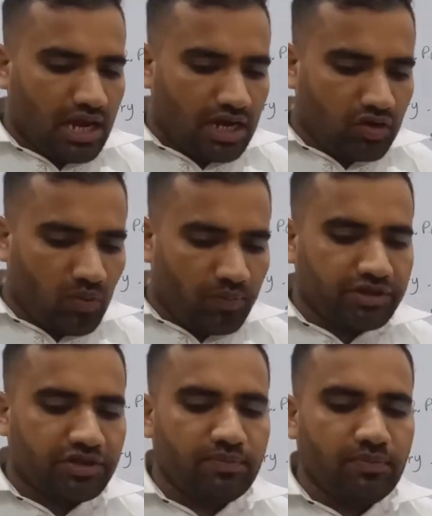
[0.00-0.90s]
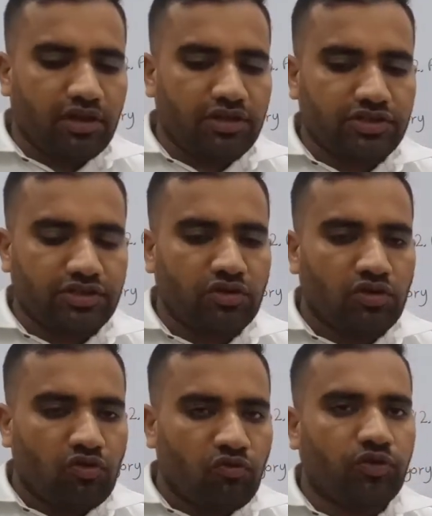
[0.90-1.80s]
And operation merge
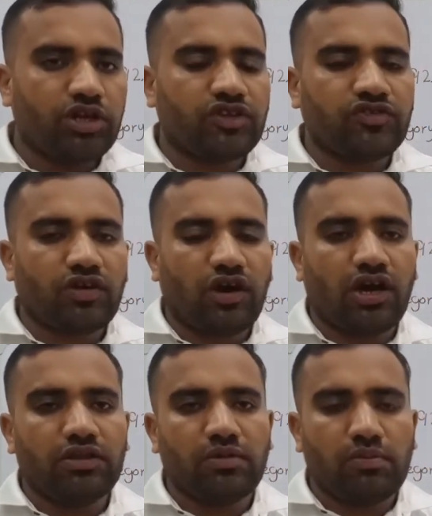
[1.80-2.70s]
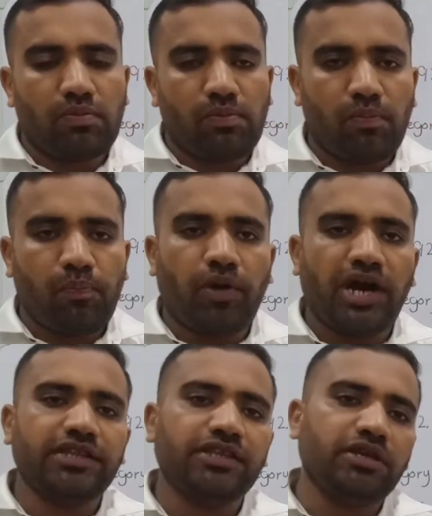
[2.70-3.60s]
works on
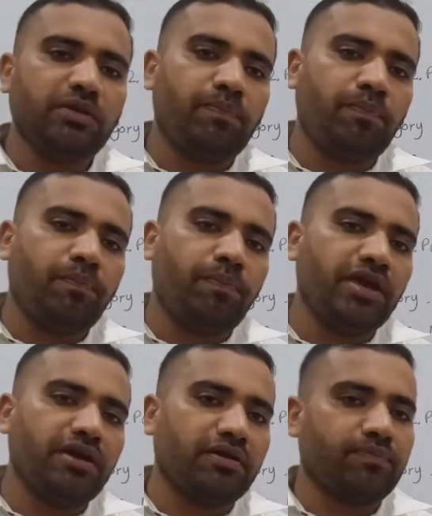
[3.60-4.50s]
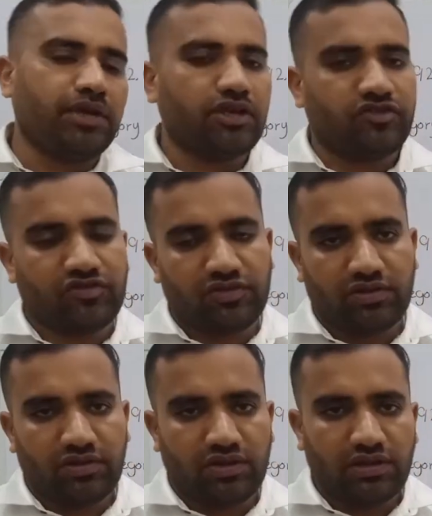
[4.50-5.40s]
binary pair based
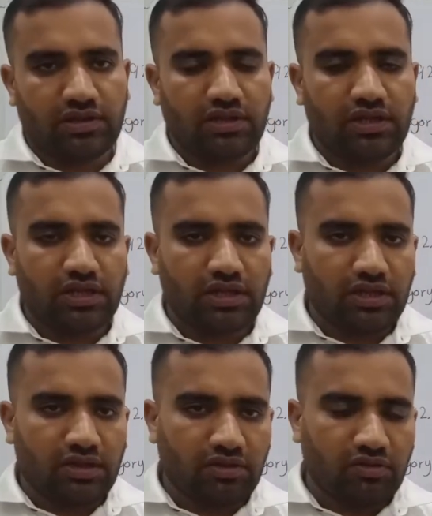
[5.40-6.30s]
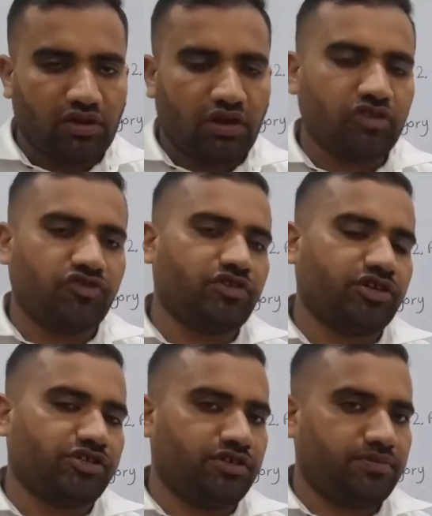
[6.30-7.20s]

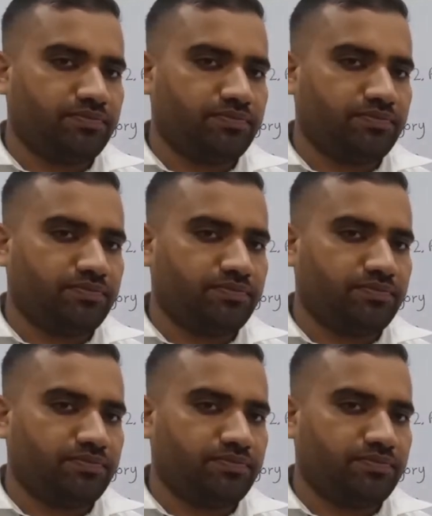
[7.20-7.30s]
construction.